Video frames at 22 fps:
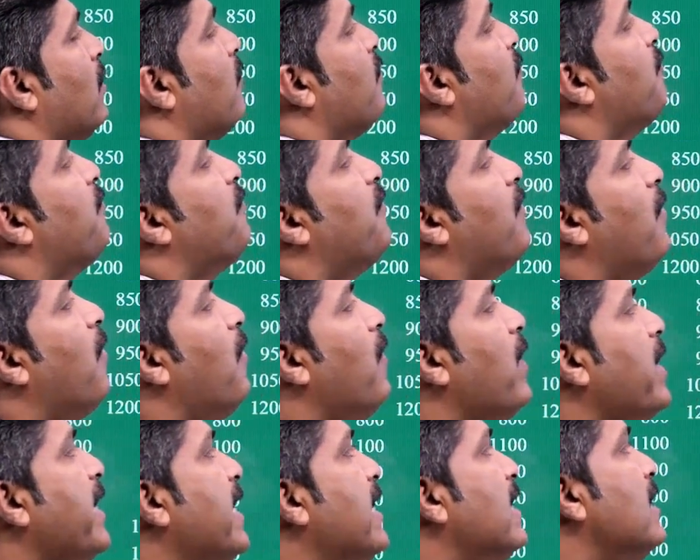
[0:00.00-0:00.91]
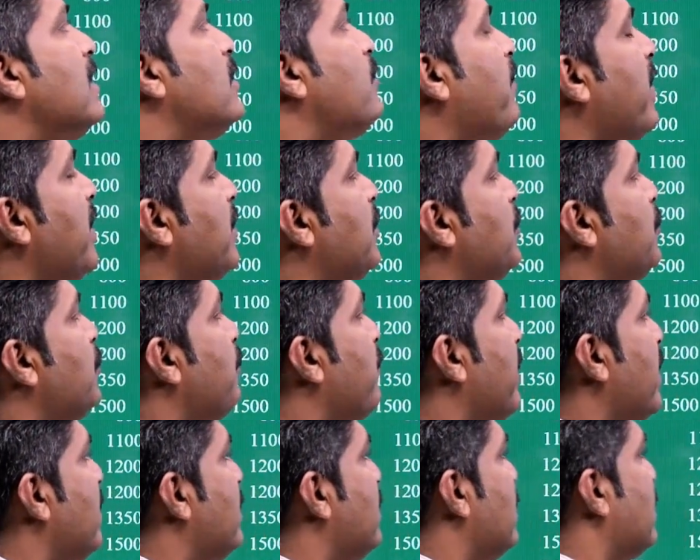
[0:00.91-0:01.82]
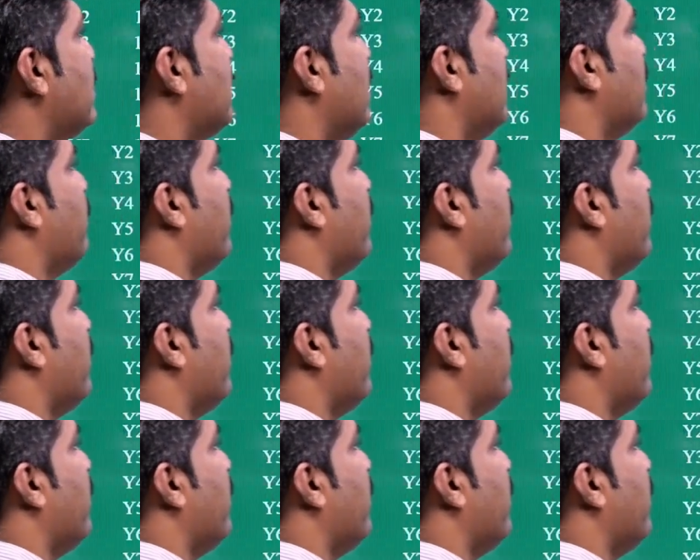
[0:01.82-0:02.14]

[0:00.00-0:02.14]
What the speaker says: for years Y2, Y6 and